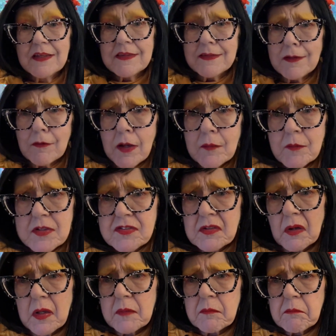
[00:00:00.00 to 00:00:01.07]
there I was
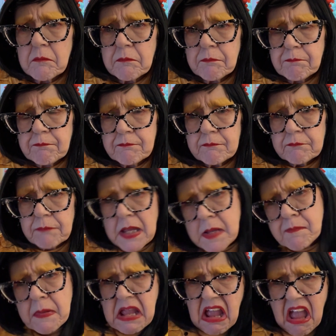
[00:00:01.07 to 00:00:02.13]
going,
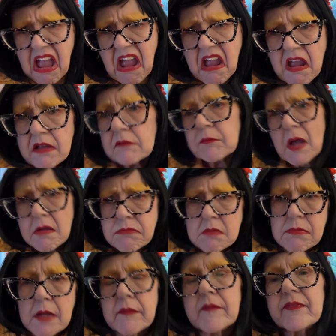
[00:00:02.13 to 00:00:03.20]
BPA, blah, blah,
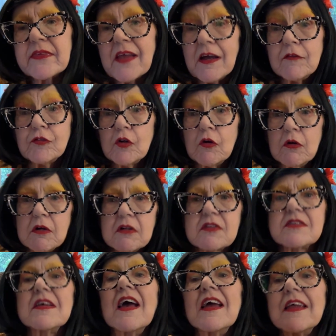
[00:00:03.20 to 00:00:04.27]
blah. Of
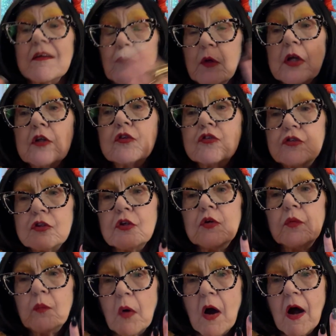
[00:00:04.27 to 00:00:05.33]
course, we do
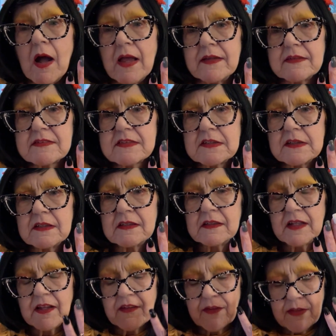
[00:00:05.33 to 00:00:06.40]
want
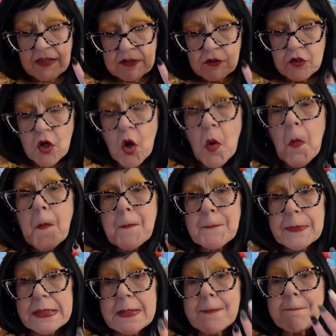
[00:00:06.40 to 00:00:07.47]
no
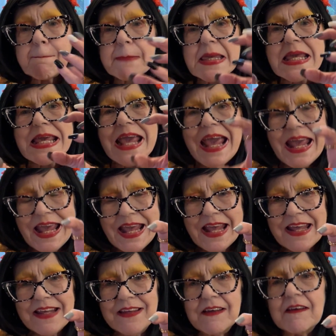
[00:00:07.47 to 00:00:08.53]

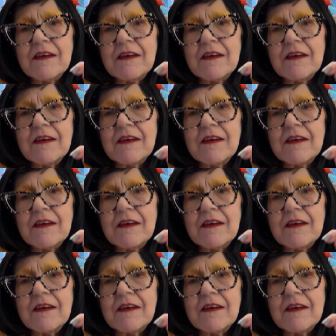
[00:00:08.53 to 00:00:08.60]
BPA